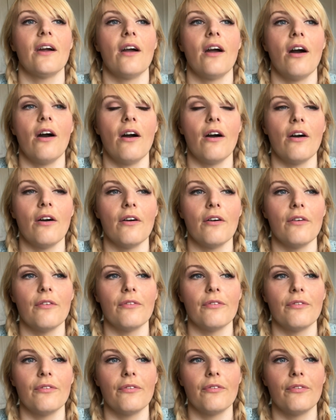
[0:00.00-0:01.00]
of
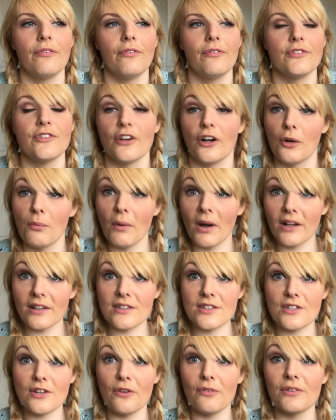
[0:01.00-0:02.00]
Doc
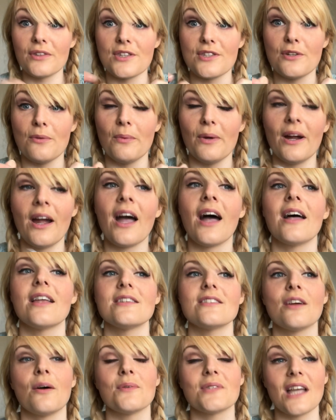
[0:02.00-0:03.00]
Martens over the summer,
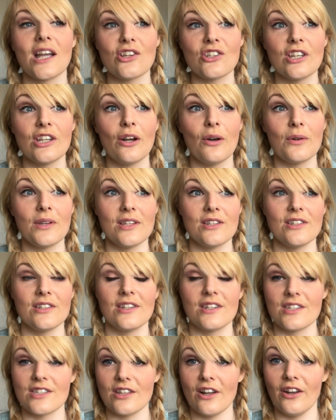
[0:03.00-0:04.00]
and I was actually going to
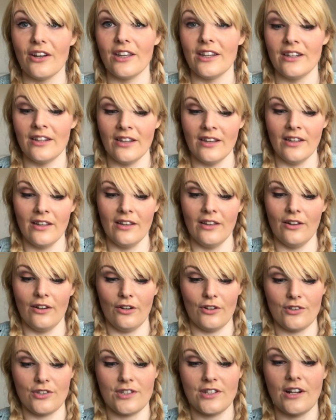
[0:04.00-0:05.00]
design
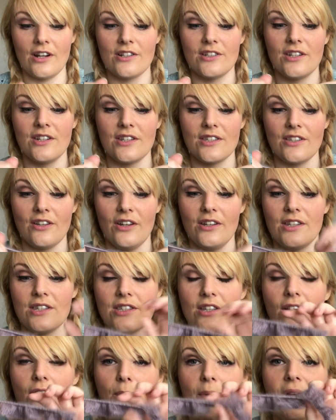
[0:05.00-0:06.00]
or start to design
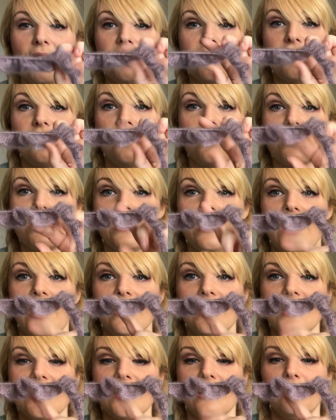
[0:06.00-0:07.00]
a pair of socks that had
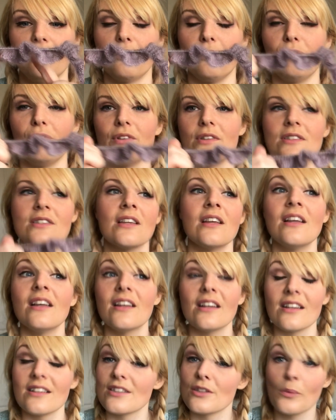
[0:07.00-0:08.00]
these little ruffles,
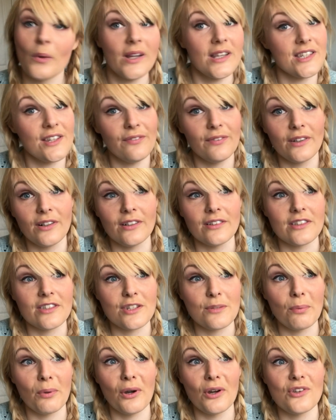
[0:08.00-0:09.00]
because it's quite difficult
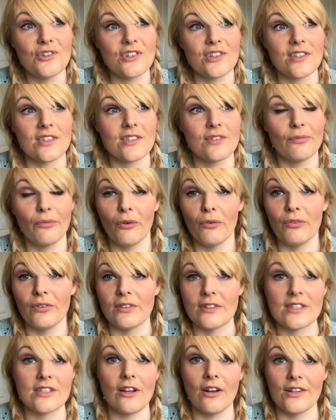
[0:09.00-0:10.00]
to purchase
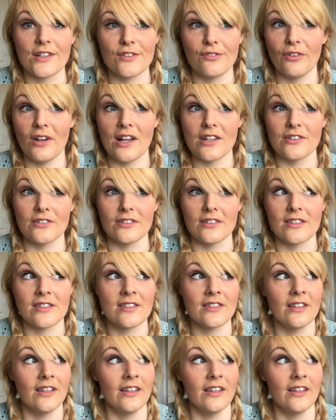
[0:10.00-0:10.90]
ruffled socks for adults.